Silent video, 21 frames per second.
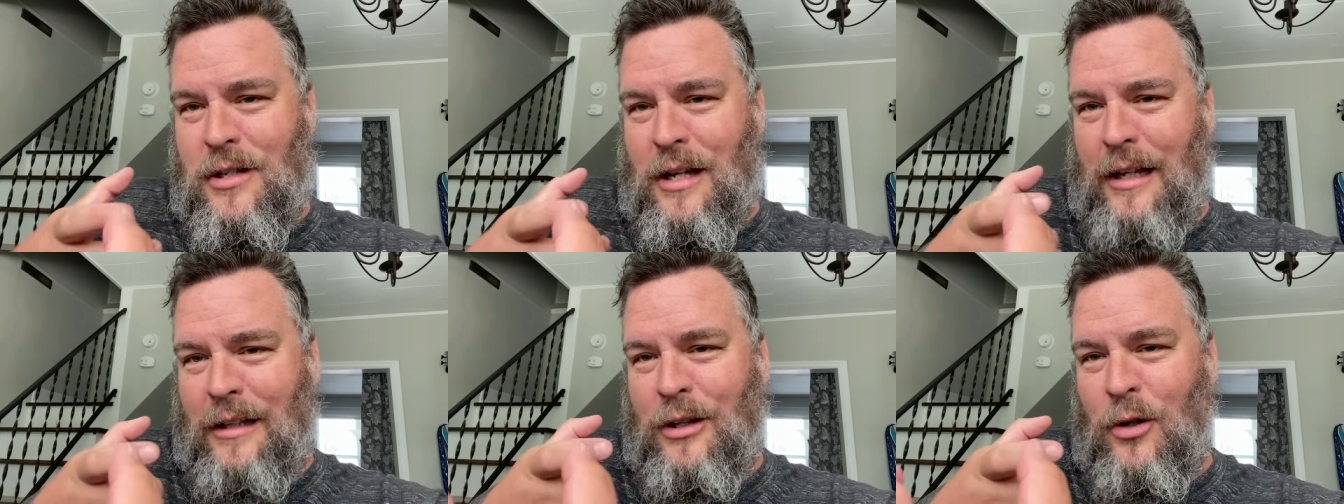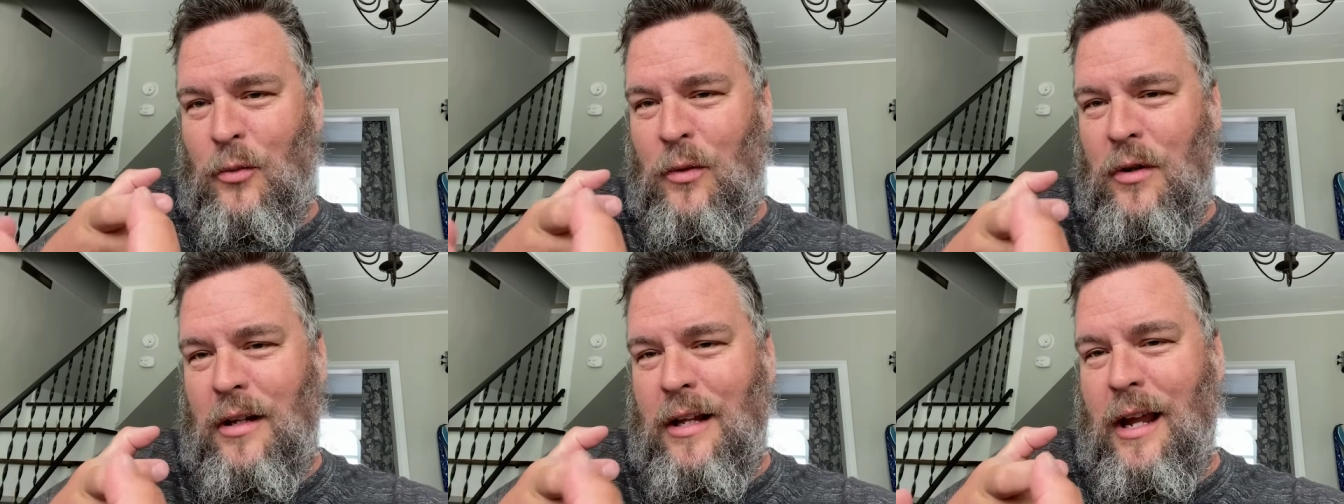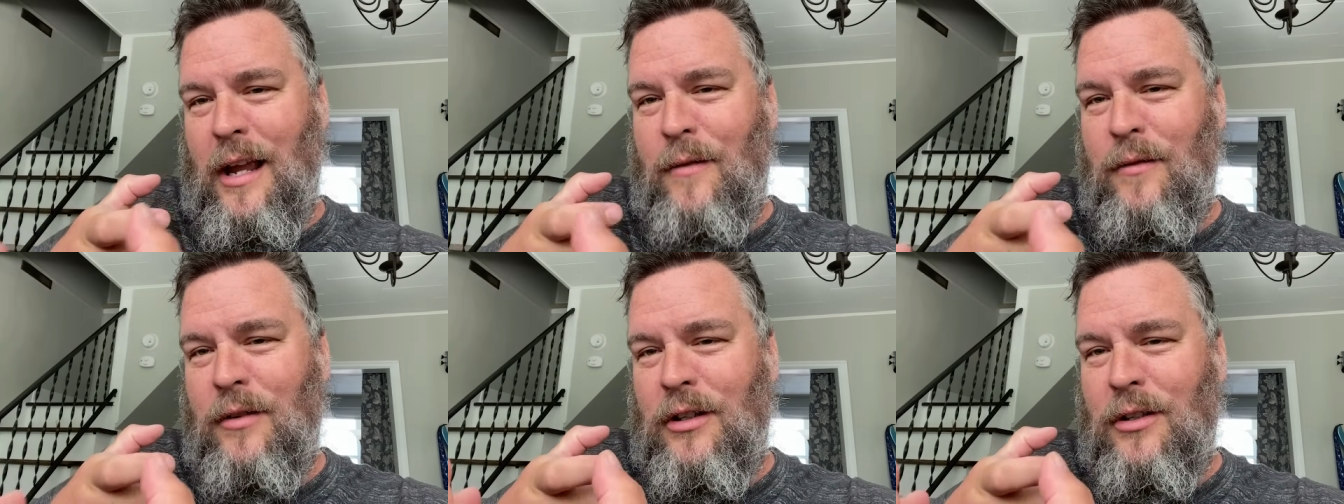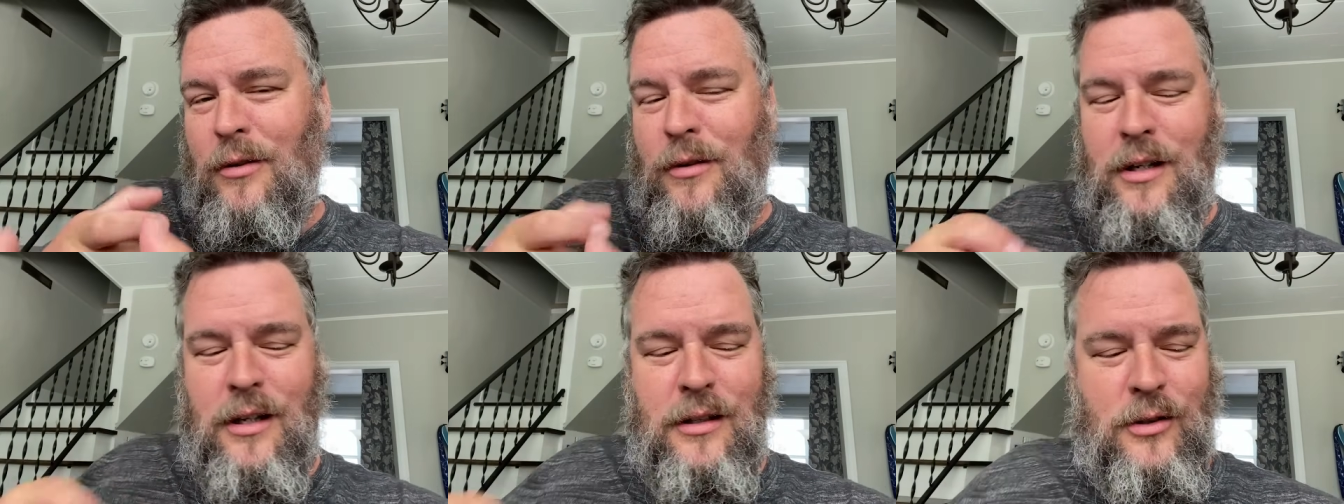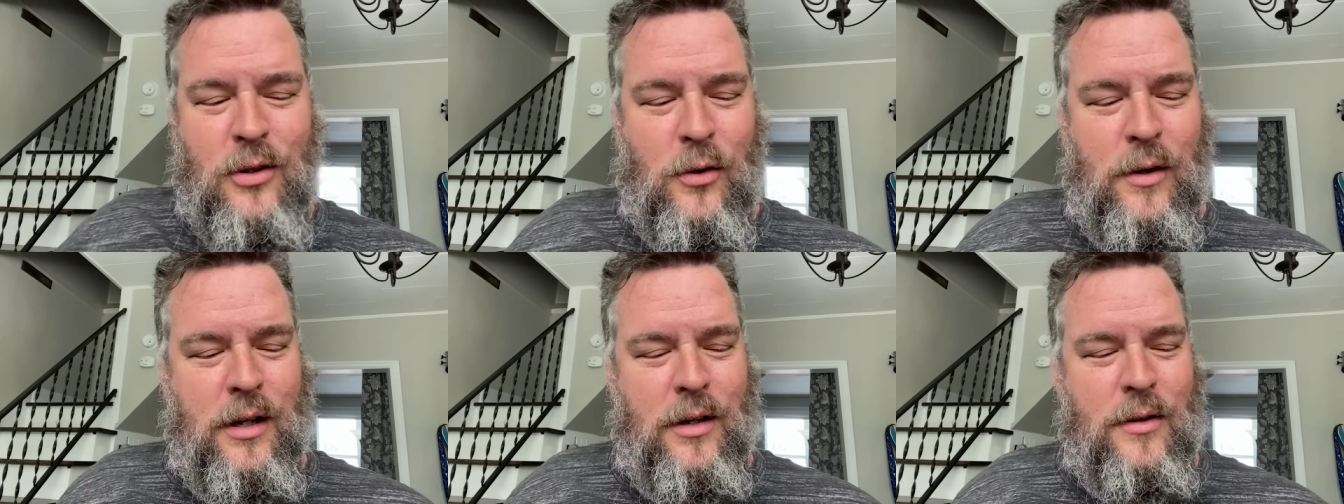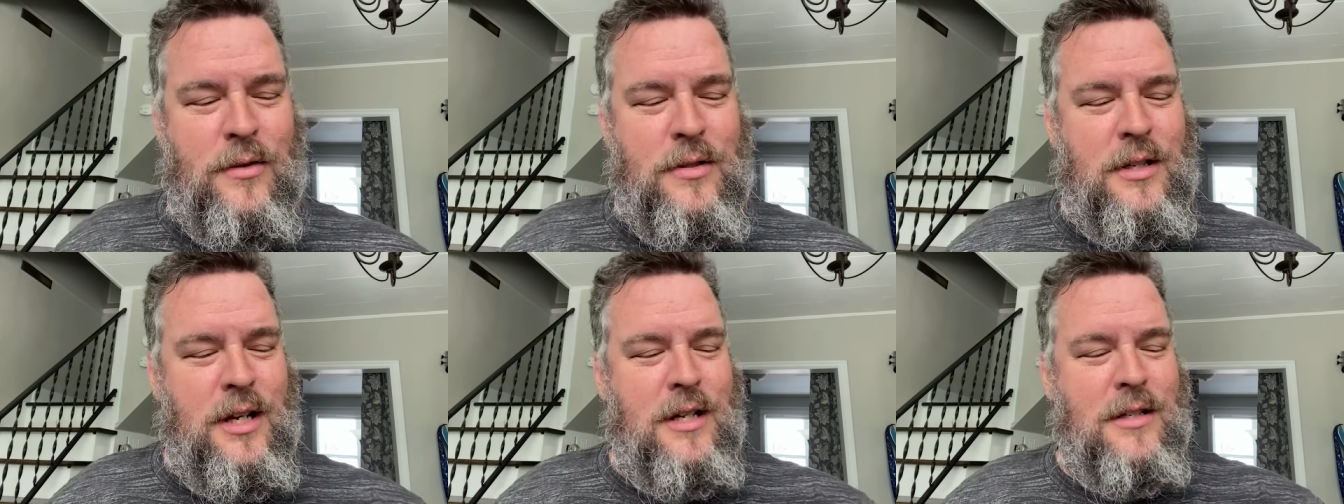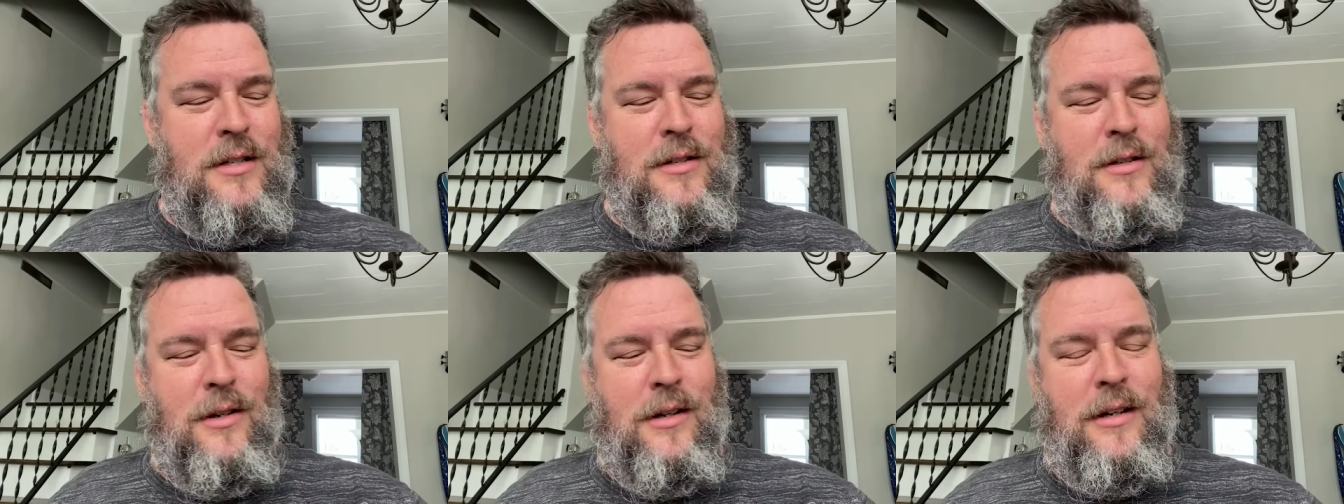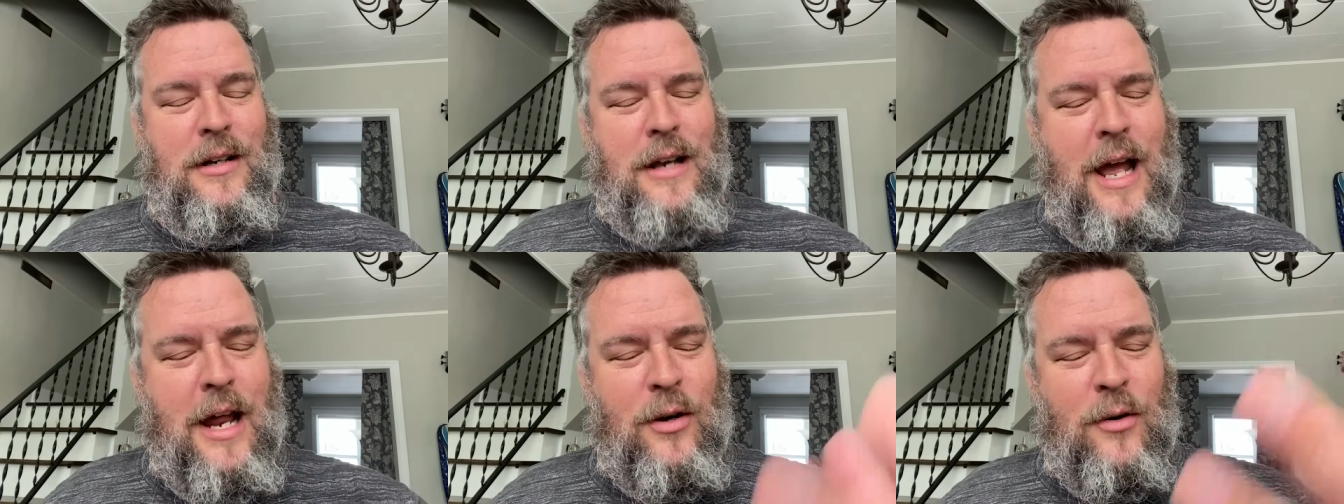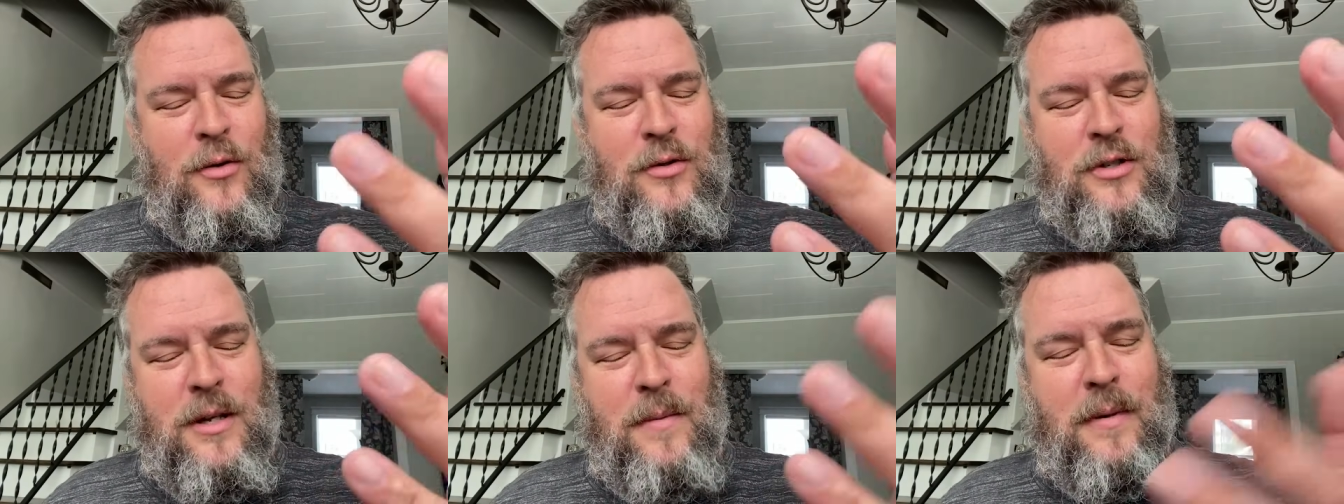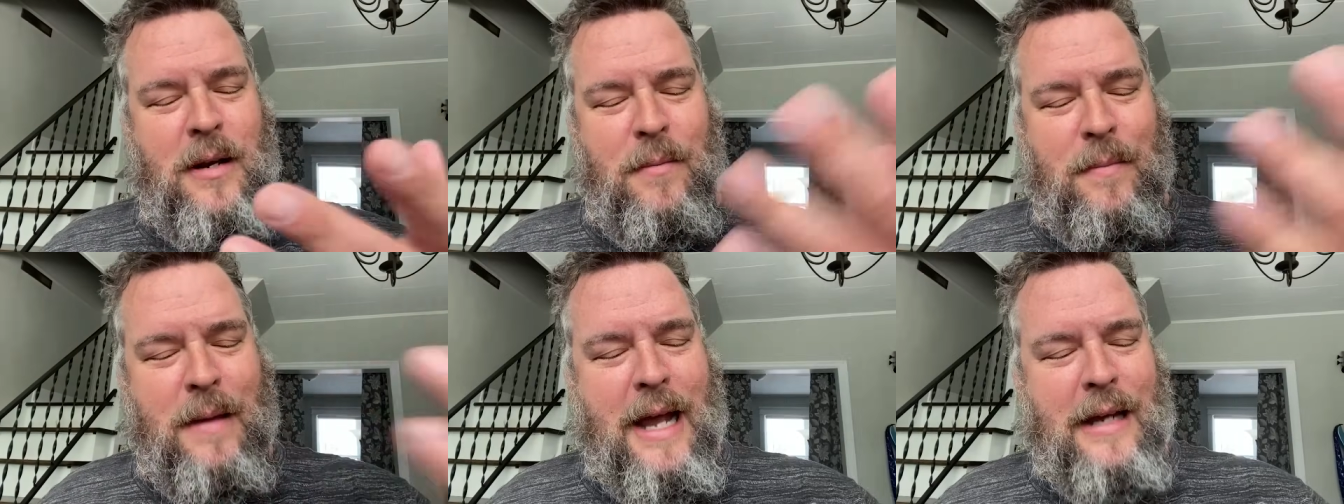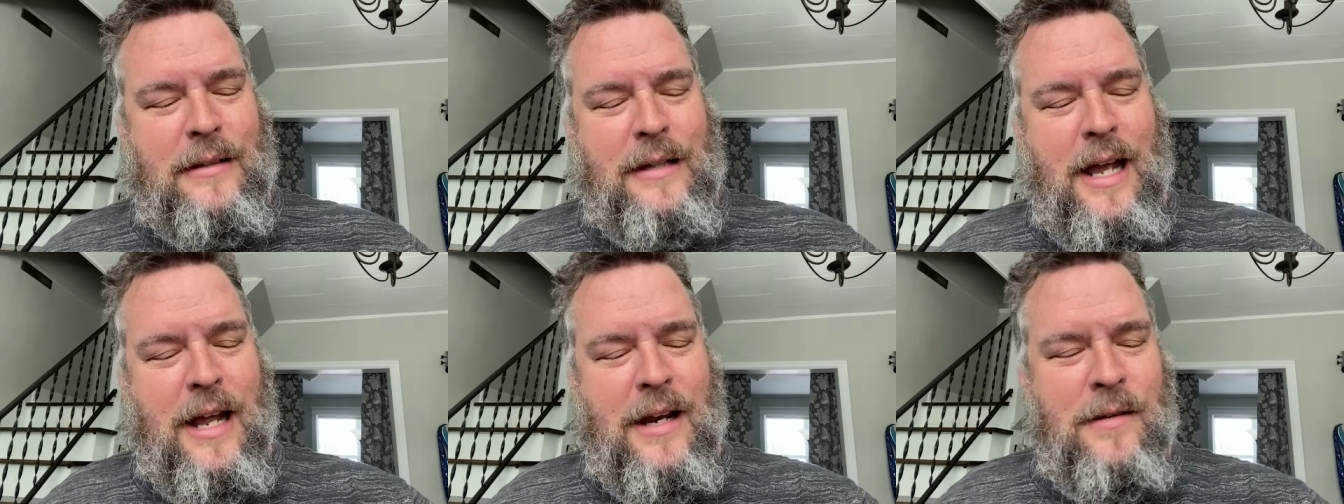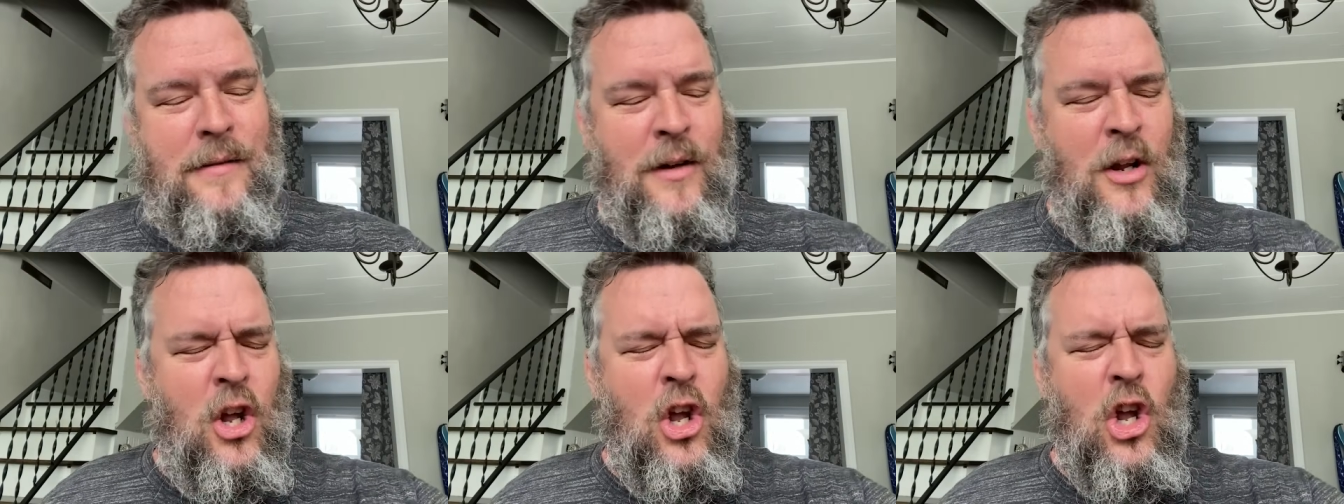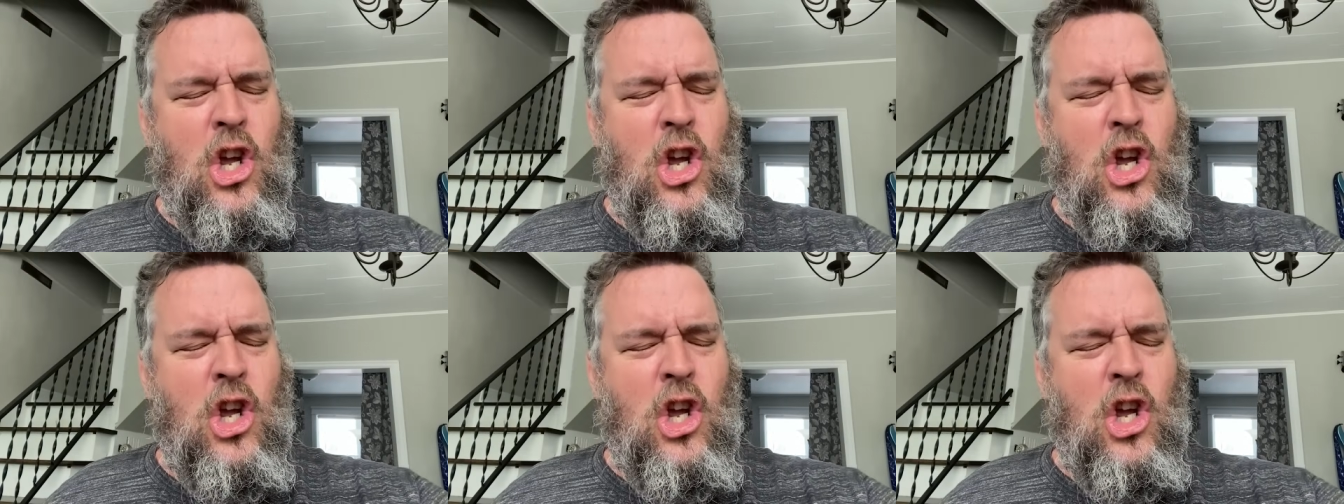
like the really heavy duty toy Uzis, or not a Uzi, but a Mac 10.